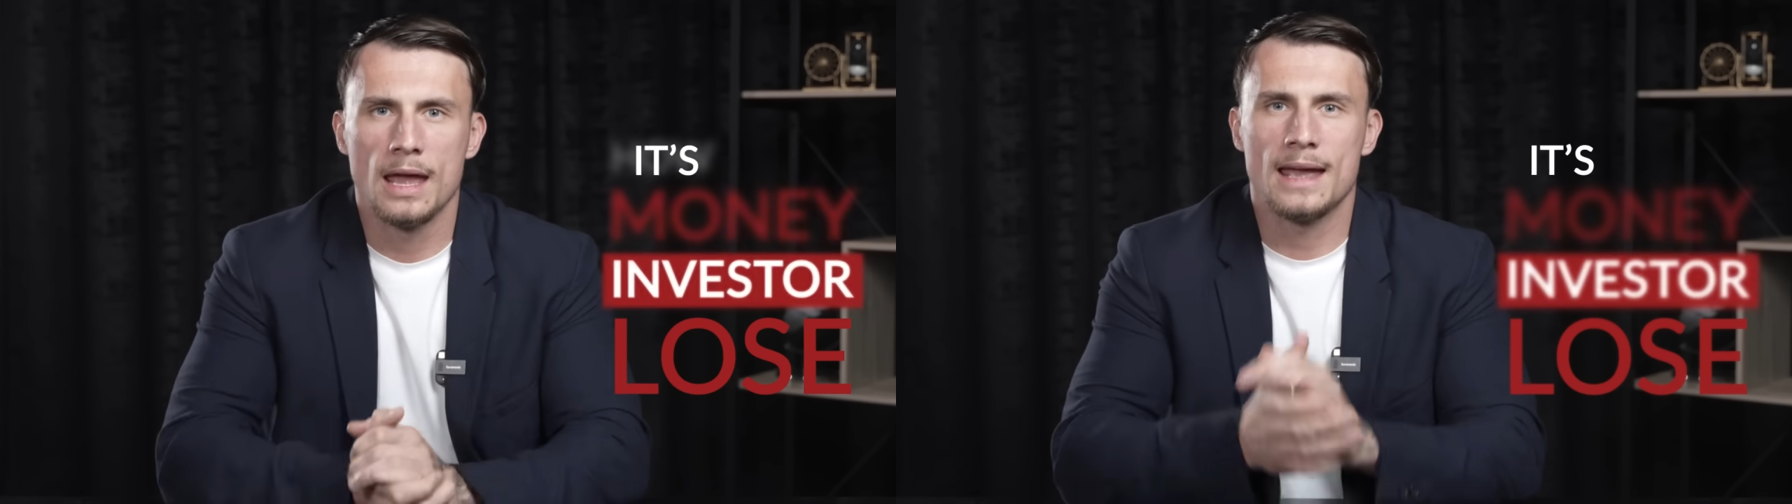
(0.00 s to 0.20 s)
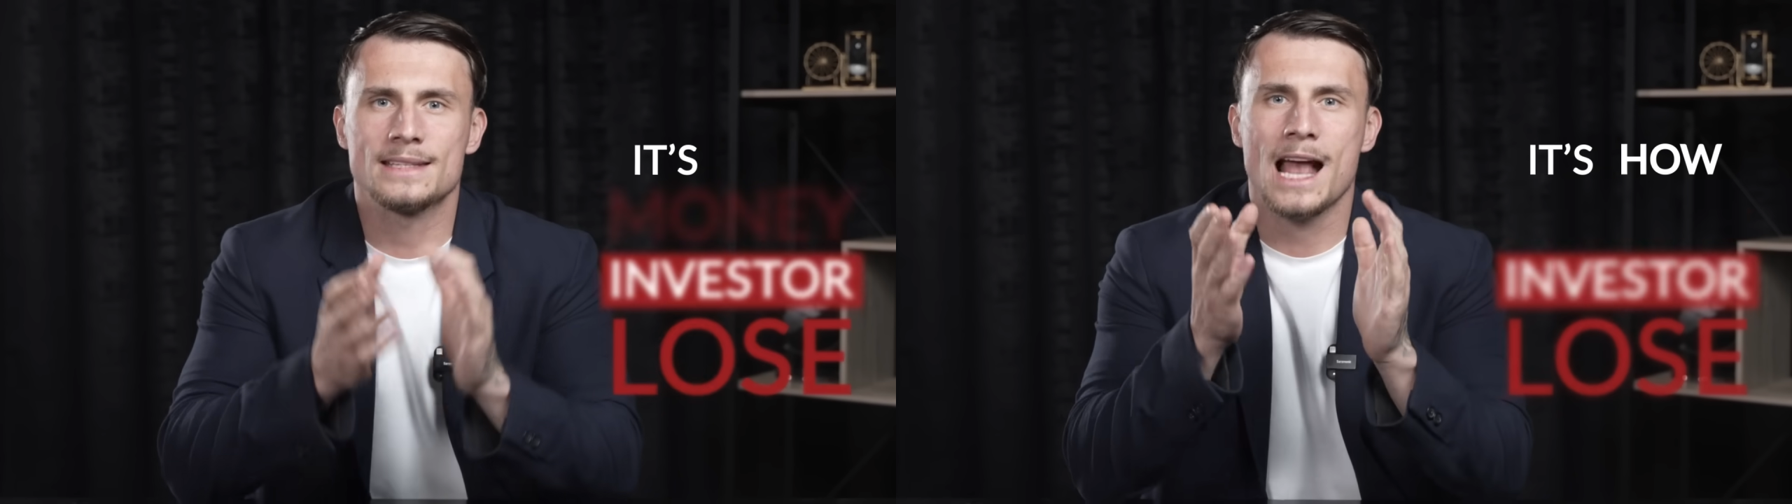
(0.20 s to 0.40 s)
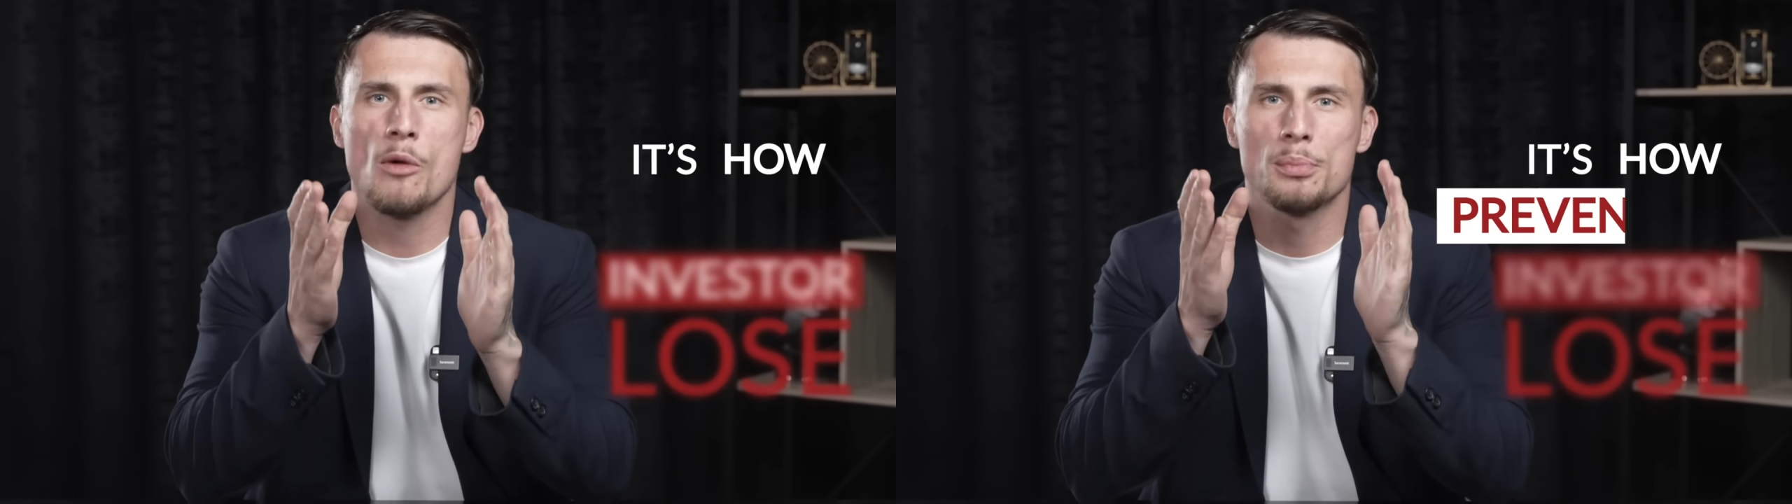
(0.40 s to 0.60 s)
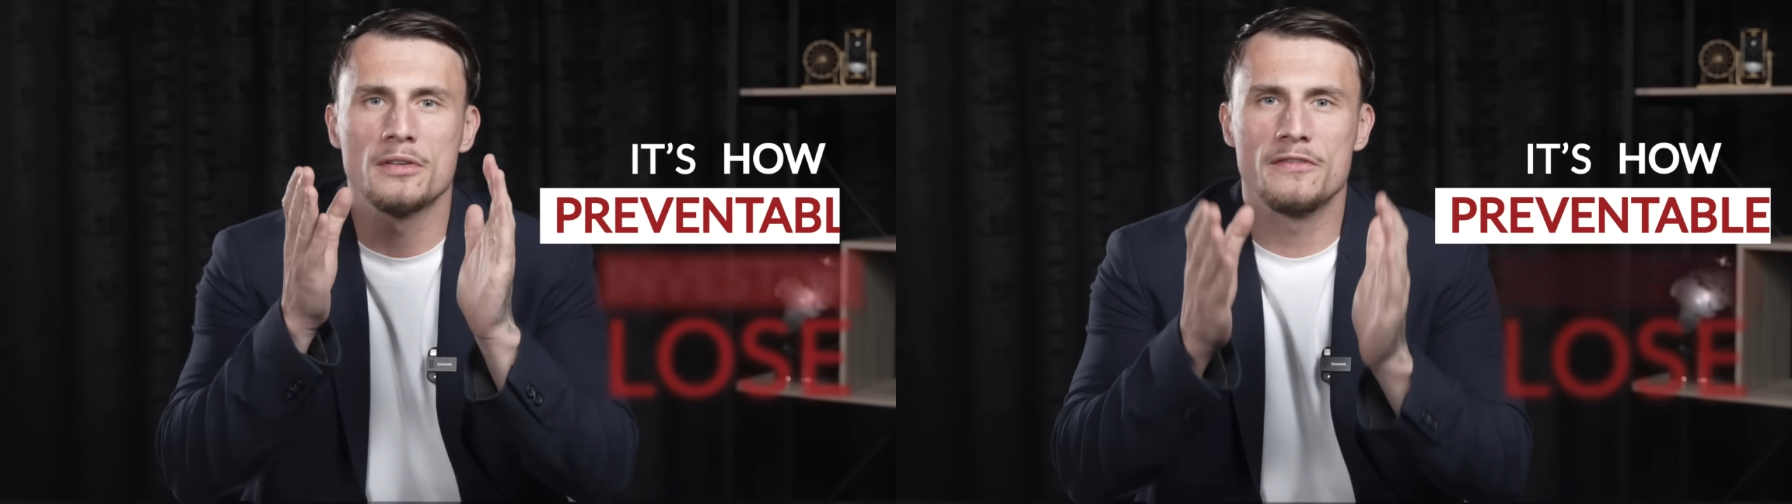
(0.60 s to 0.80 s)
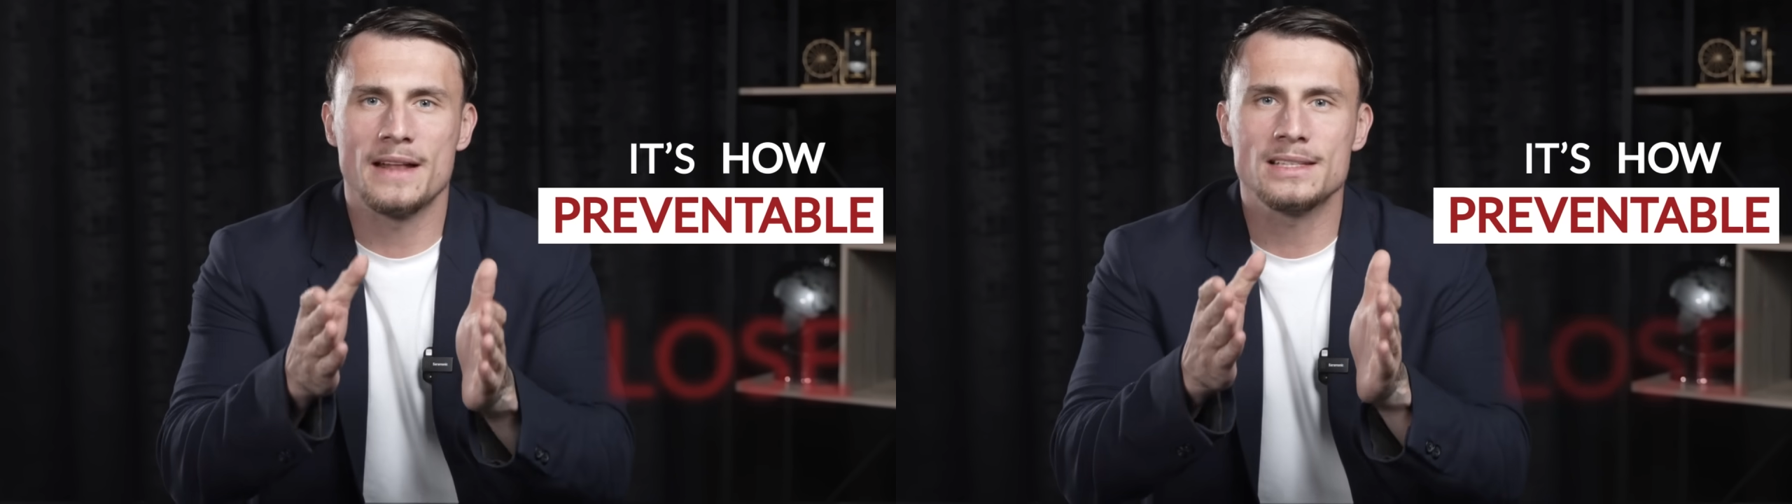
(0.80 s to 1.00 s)
it's how
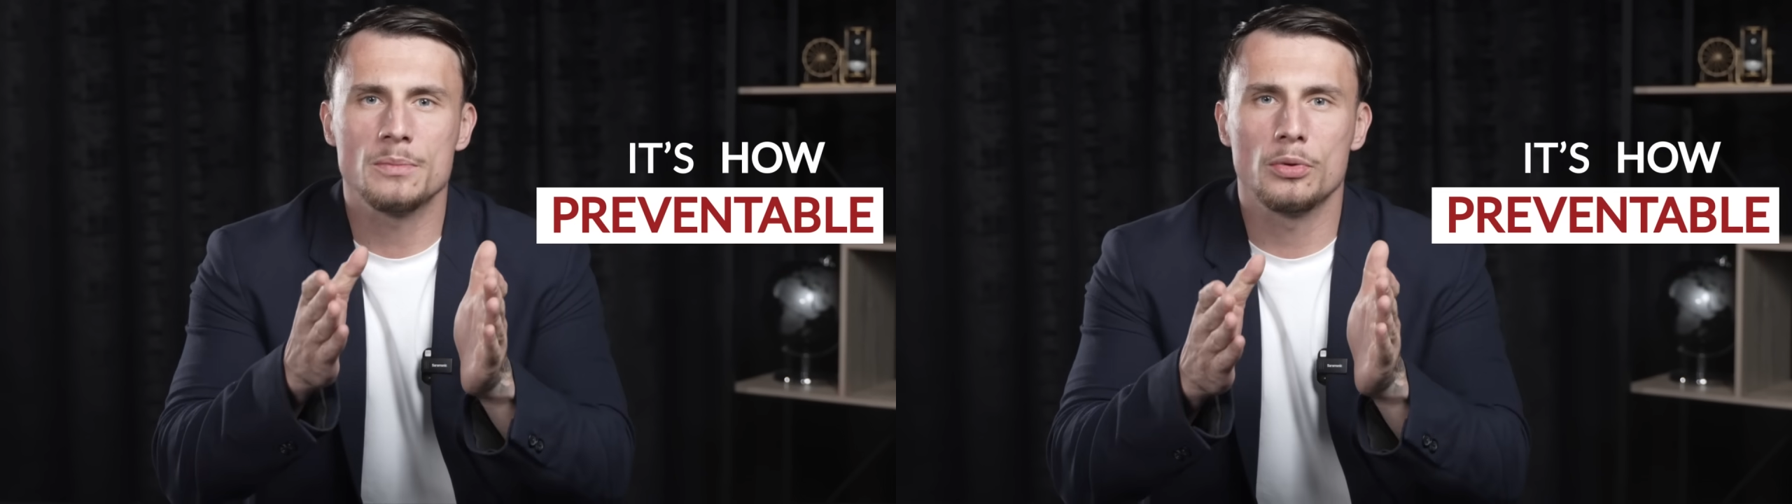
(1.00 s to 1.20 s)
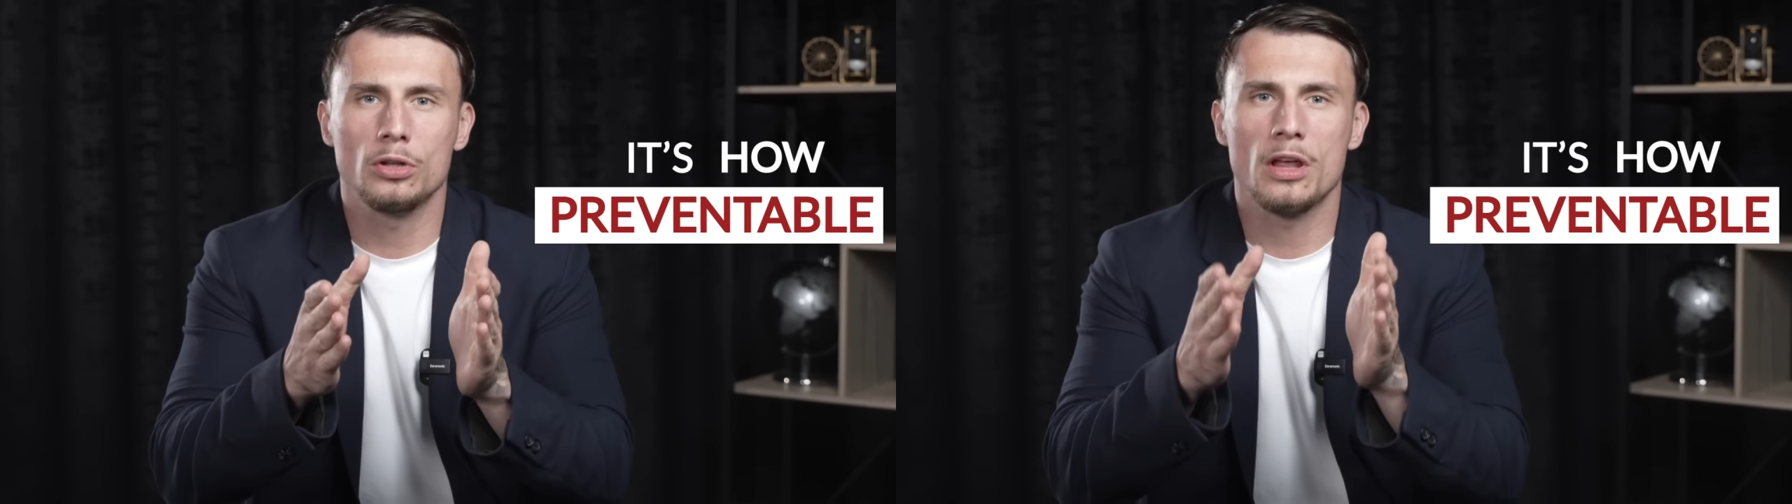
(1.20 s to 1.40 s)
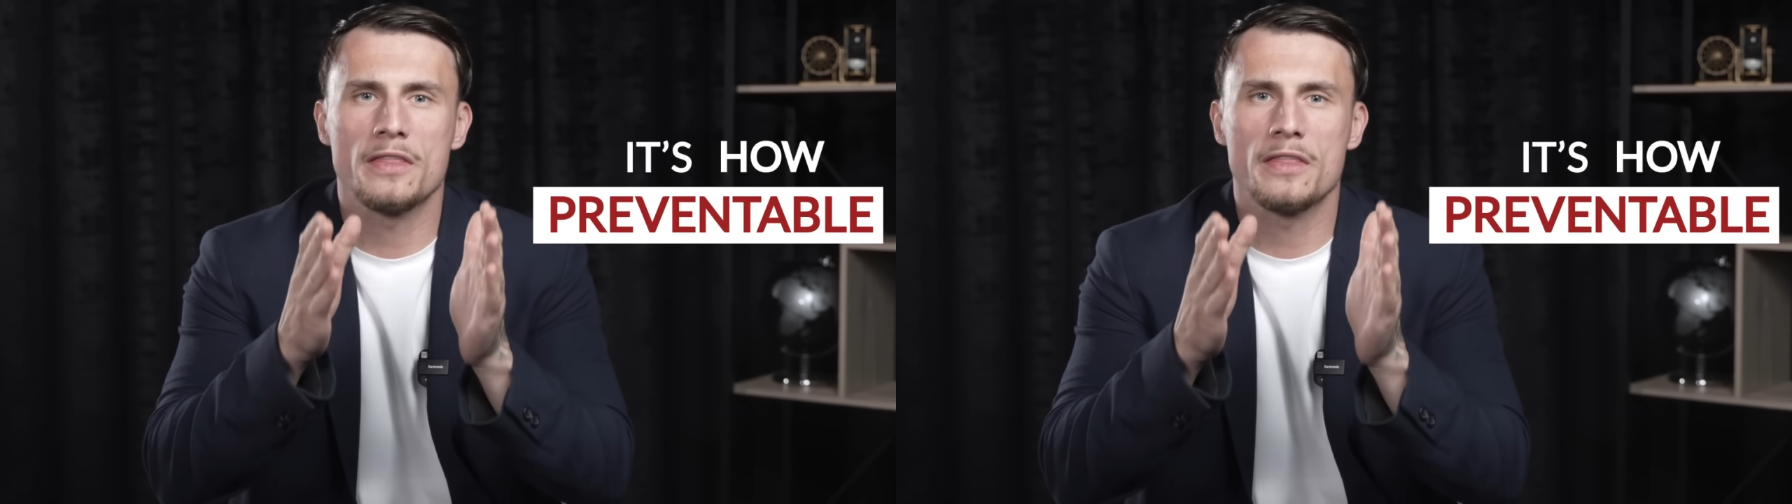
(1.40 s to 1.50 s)
preventable